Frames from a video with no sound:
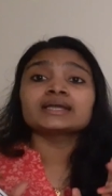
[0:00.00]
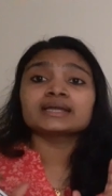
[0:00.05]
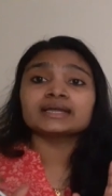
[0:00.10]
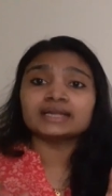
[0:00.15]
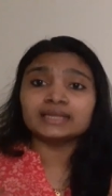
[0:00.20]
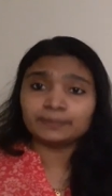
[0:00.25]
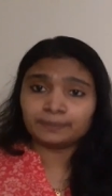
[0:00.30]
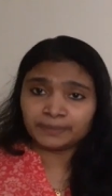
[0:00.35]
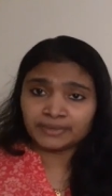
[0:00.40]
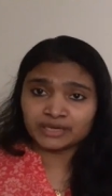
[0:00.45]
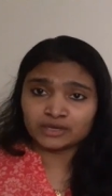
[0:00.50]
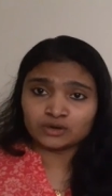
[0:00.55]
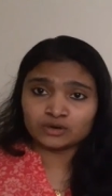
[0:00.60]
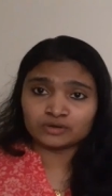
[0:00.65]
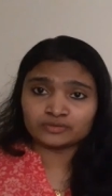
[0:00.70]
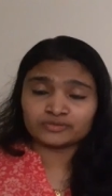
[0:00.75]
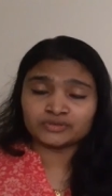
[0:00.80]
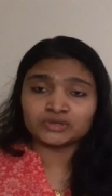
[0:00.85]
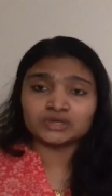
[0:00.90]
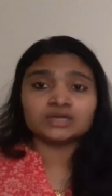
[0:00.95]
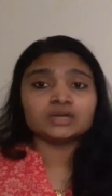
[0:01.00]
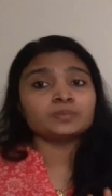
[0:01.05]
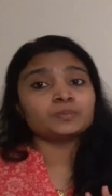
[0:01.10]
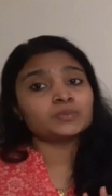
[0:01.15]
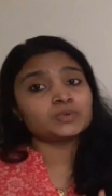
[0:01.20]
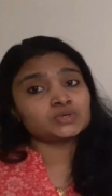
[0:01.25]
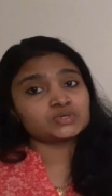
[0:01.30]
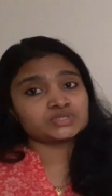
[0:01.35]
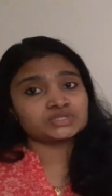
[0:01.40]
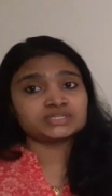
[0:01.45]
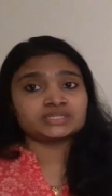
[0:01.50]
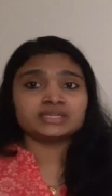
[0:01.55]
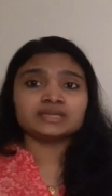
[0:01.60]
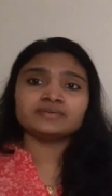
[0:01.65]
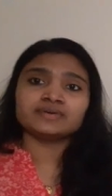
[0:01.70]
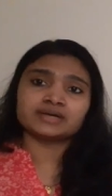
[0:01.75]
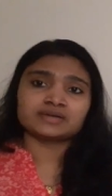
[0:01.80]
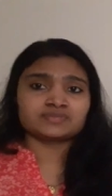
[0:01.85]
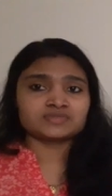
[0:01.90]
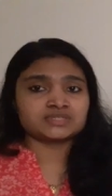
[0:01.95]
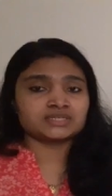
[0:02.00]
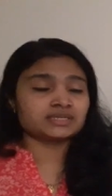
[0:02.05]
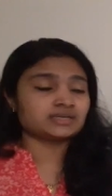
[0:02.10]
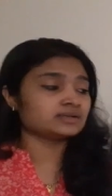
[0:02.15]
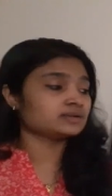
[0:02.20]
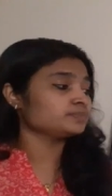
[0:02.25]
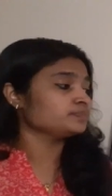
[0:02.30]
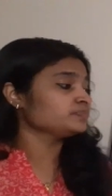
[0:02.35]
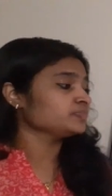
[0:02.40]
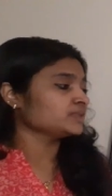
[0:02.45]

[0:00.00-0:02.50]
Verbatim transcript: clipping off your positive half cycle.